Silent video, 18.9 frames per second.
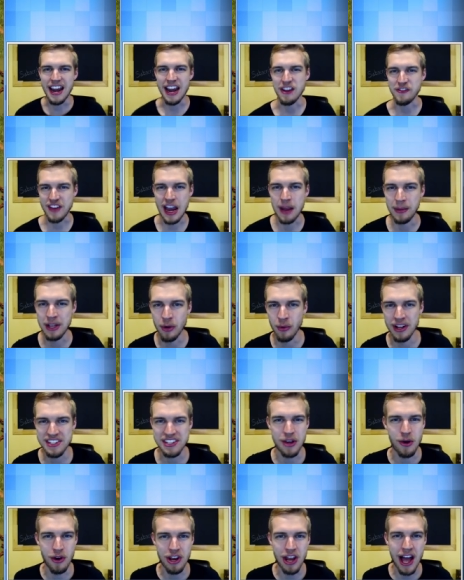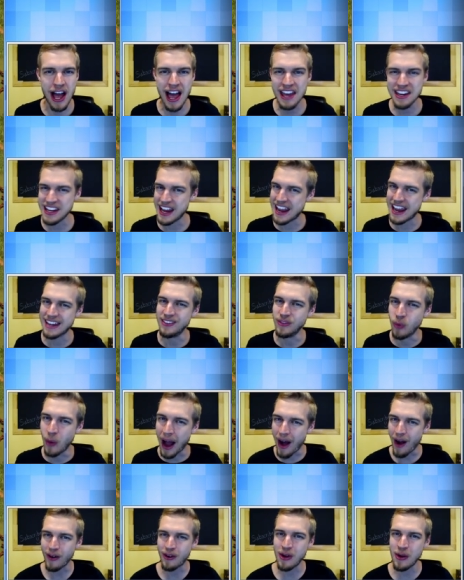Hey family, what's going on? And
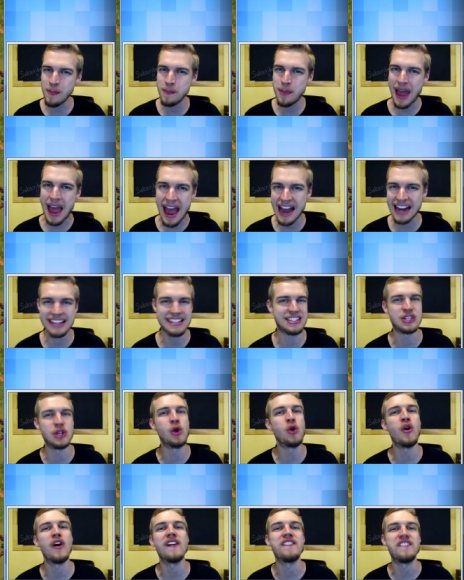welcome back to